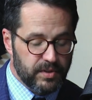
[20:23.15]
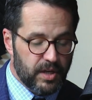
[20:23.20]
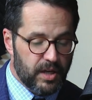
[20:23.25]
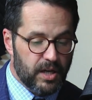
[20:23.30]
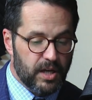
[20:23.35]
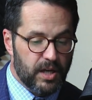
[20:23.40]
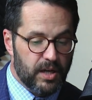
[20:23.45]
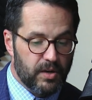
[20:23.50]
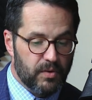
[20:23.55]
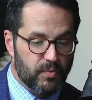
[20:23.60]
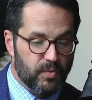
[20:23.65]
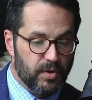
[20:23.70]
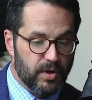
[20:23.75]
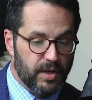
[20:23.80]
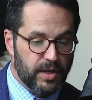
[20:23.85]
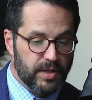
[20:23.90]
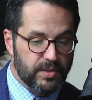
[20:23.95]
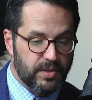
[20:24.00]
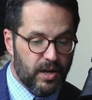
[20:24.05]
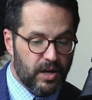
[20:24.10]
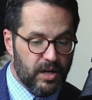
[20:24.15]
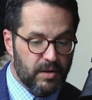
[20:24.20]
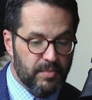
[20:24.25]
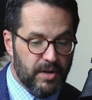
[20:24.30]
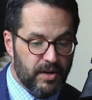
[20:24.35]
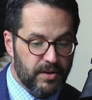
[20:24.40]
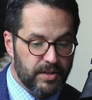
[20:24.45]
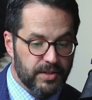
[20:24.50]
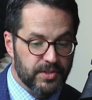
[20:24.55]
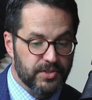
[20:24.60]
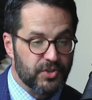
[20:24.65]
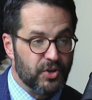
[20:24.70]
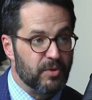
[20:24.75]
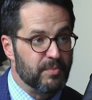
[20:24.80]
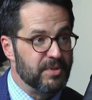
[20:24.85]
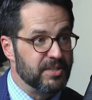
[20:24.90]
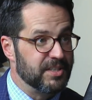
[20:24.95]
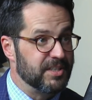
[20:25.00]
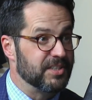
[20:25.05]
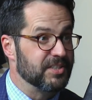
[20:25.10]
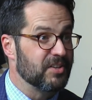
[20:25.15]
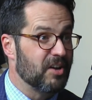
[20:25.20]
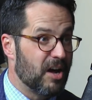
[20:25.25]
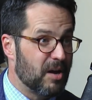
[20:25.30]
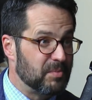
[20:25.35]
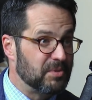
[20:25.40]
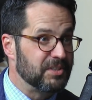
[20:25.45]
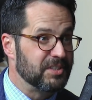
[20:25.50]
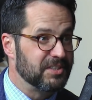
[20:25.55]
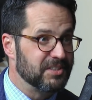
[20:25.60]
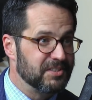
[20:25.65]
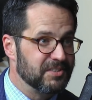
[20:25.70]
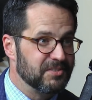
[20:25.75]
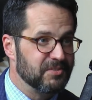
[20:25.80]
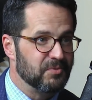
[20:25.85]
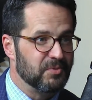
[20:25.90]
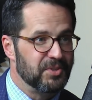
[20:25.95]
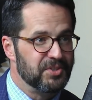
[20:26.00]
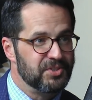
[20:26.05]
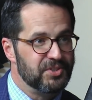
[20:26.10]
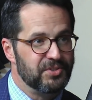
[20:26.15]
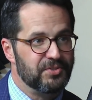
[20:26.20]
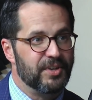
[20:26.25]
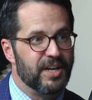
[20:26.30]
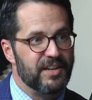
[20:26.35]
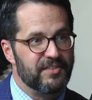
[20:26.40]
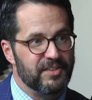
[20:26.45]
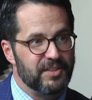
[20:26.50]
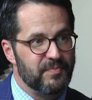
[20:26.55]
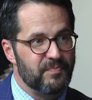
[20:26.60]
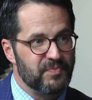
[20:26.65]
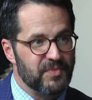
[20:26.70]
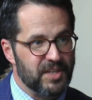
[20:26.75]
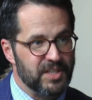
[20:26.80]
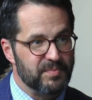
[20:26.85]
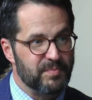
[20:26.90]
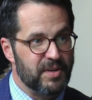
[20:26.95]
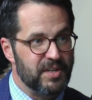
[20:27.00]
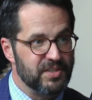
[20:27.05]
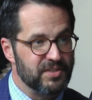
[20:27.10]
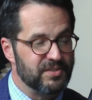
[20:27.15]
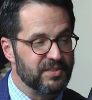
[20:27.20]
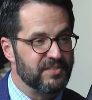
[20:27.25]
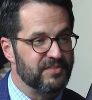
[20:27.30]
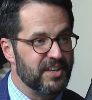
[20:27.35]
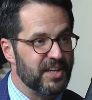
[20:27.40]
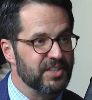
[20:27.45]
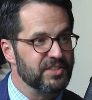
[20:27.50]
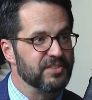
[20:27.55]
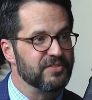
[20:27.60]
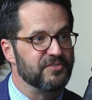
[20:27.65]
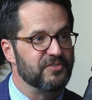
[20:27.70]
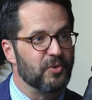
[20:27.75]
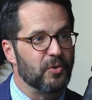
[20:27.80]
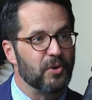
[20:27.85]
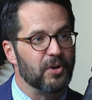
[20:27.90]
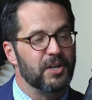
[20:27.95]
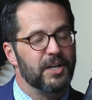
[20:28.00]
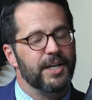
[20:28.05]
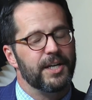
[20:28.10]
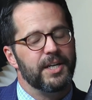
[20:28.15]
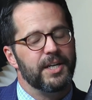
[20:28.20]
uh, we're going to talk about his sermons and his homilies, which you have a, a special affection for.